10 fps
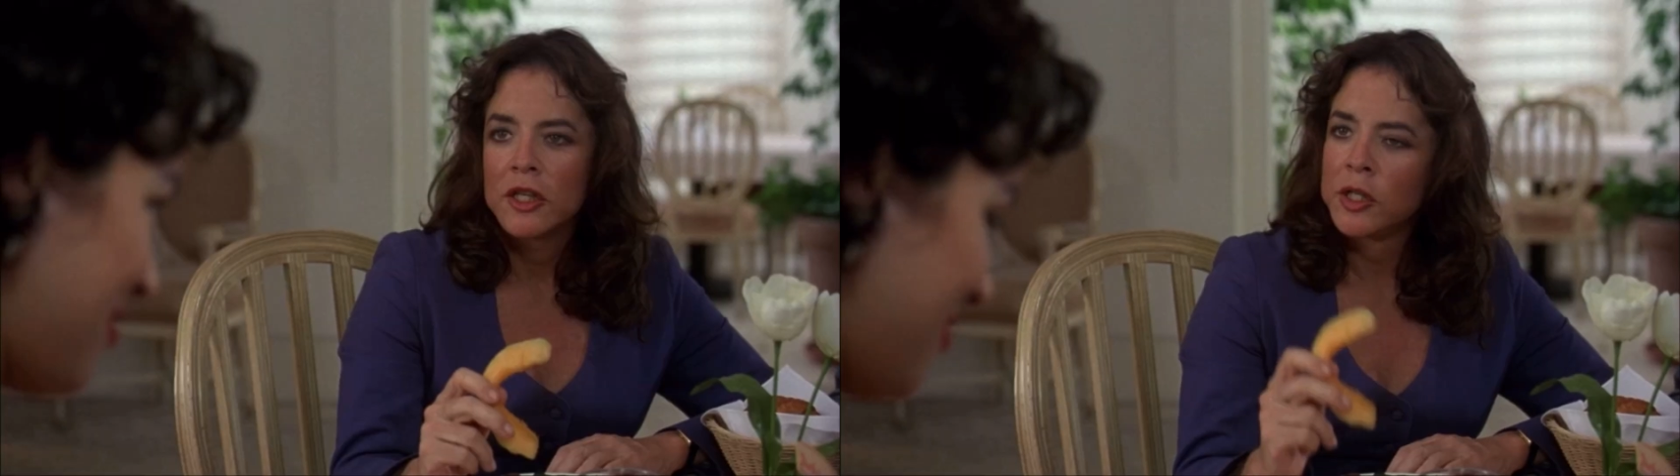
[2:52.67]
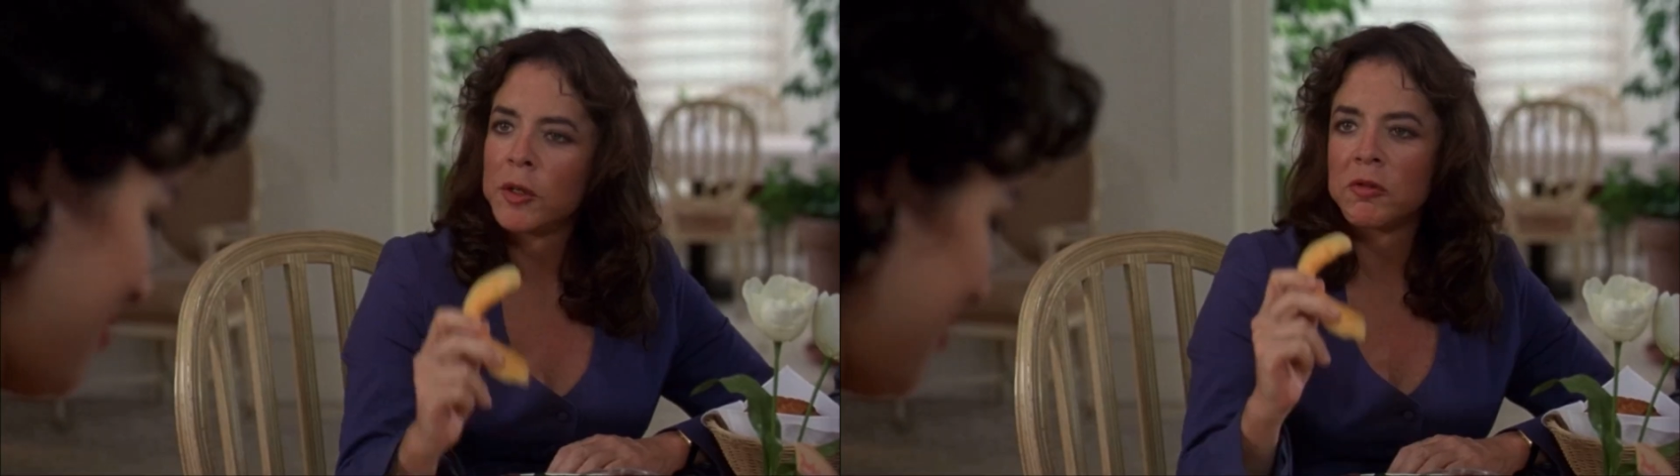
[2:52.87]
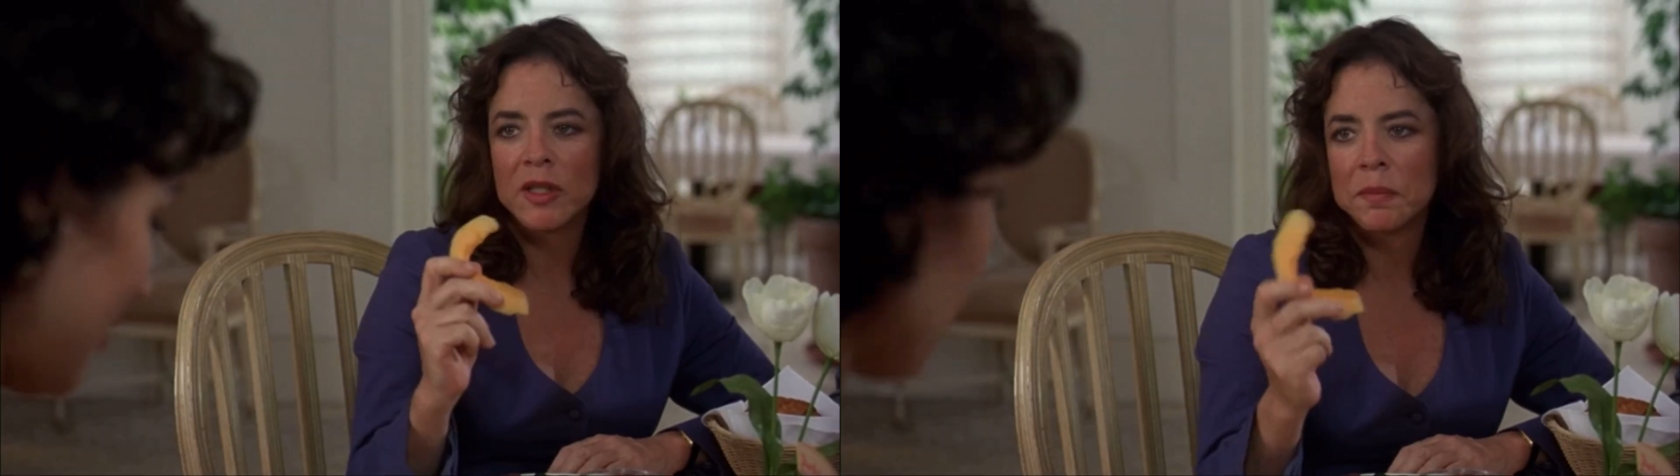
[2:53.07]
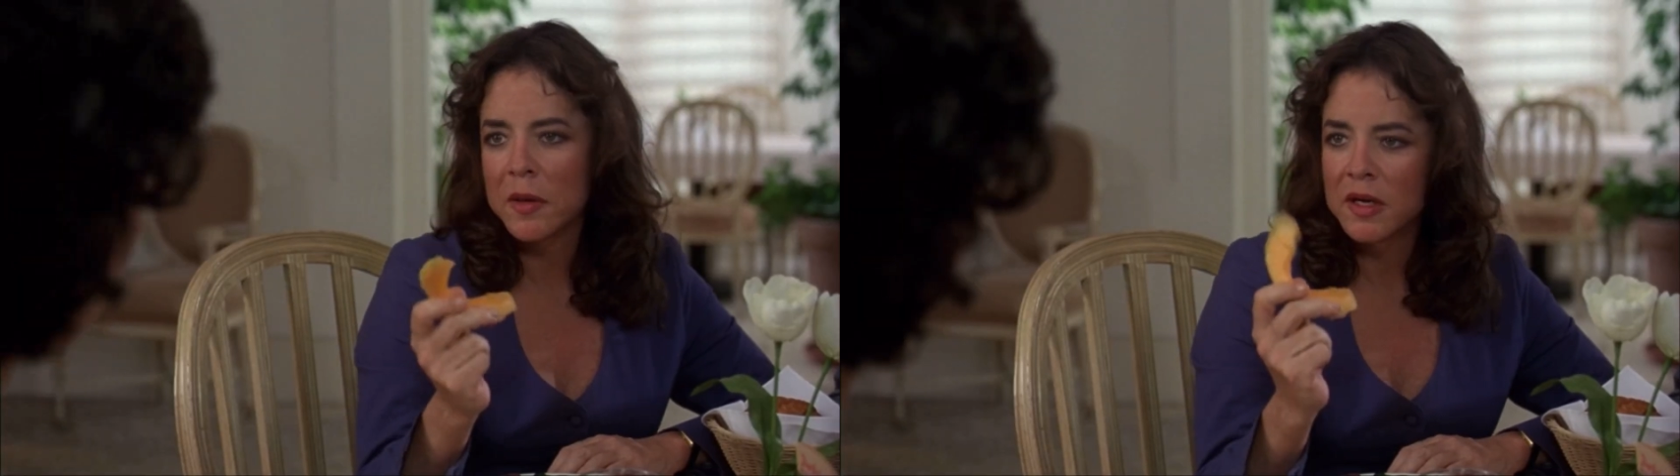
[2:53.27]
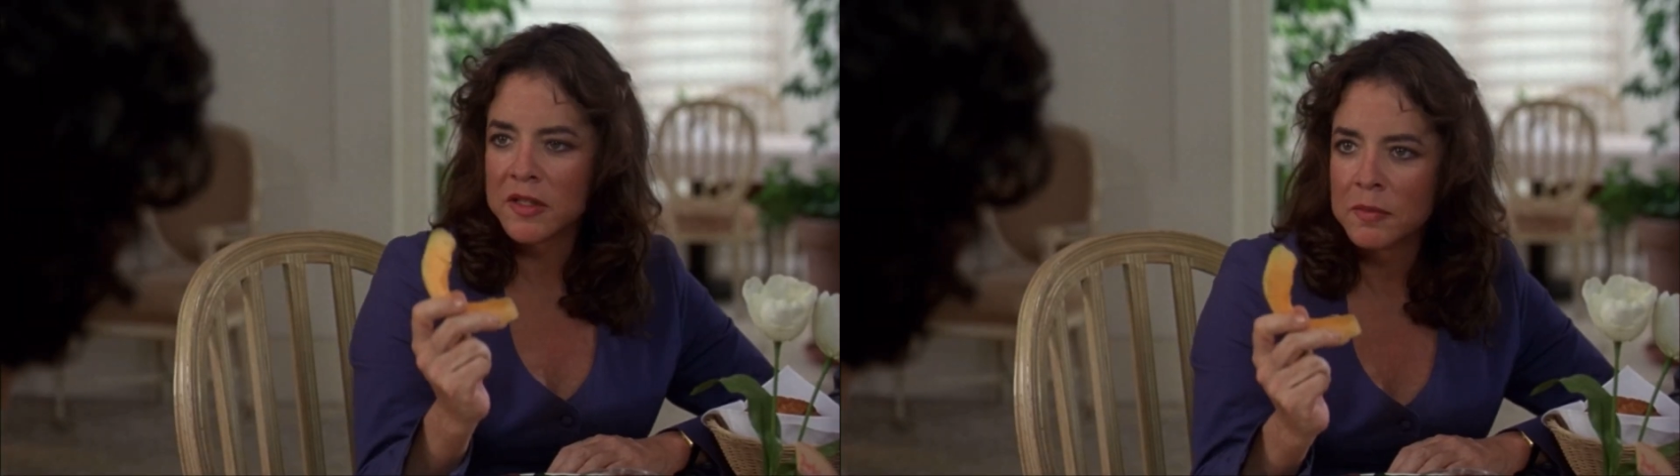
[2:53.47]
You know what really
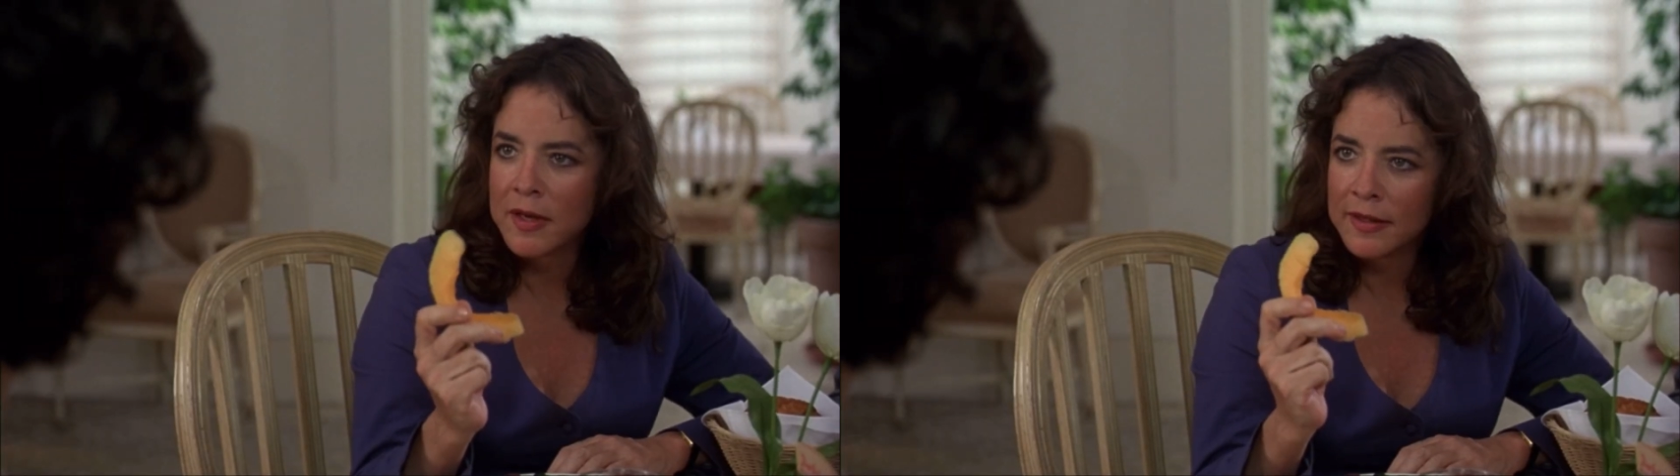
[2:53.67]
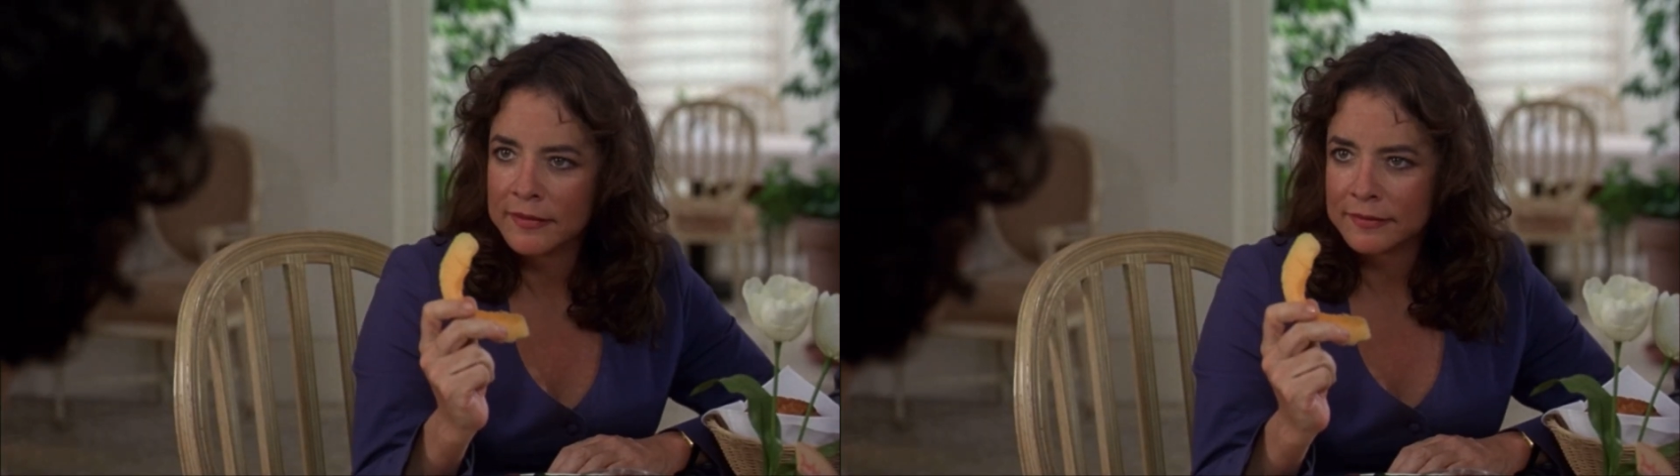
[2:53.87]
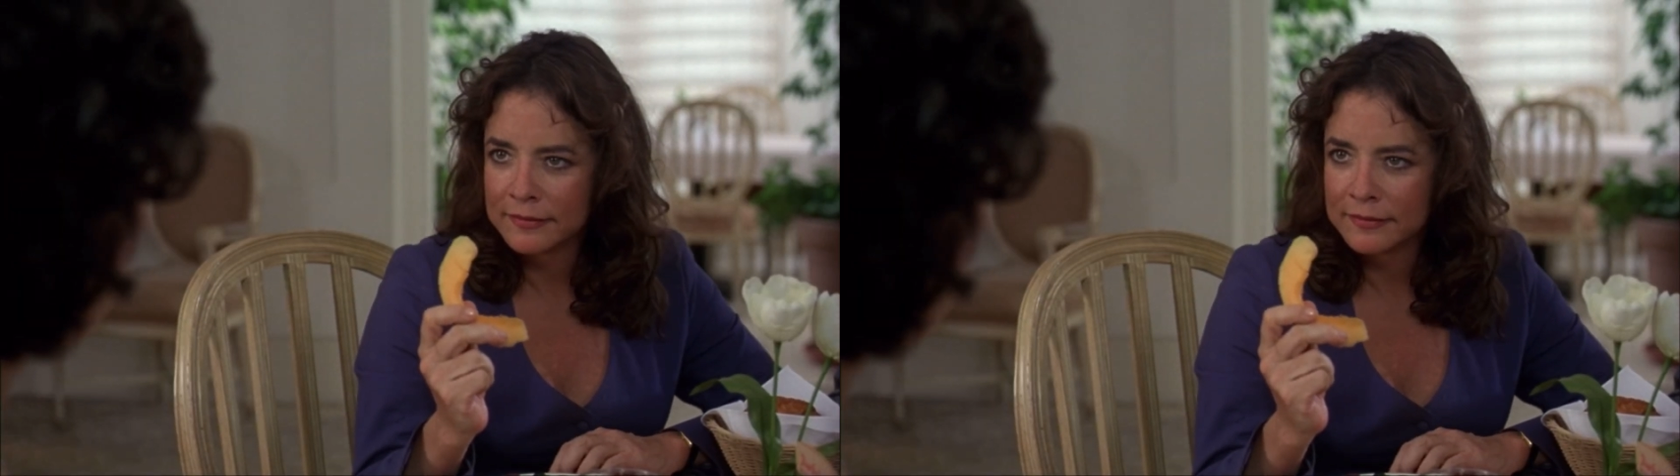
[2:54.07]
bugs me?